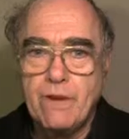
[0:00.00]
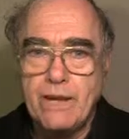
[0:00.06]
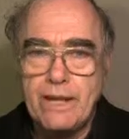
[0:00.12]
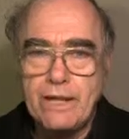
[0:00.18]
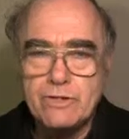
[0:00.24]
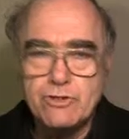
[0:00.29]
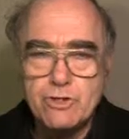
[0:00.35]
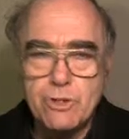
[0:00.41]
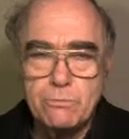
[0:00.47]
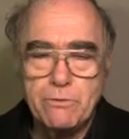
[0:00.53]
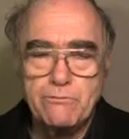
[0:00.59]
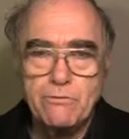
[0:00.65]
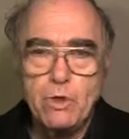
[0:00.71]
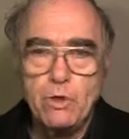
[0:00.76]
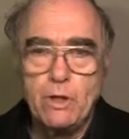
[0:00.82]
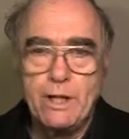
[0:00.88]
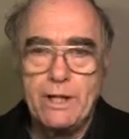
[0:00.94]
the leadership of
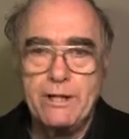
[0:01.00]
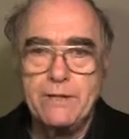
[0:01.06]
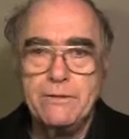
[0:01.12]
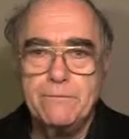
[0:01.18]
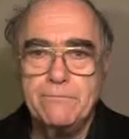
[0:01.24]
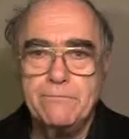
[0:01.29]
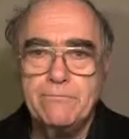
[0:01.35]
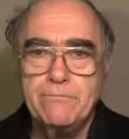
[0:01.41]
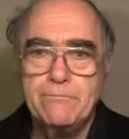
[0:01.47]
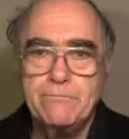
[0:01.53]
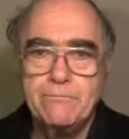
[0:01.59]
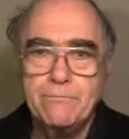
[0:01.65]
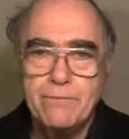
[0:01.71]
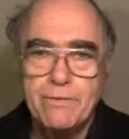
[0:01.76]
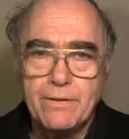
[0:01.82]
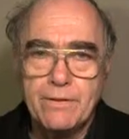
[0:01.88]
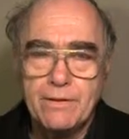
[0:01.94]
Euclid.
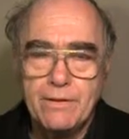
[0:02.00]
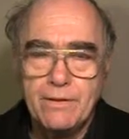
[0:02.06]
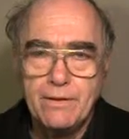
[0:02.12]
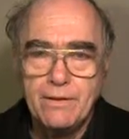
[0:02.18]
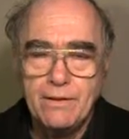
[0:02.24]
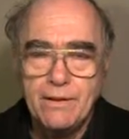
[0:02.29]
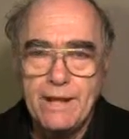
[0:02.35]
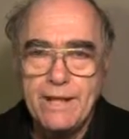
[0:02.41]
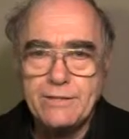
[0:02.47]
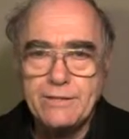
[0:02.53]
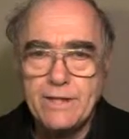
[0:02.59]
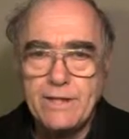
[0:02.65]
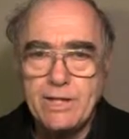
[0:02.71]
Later,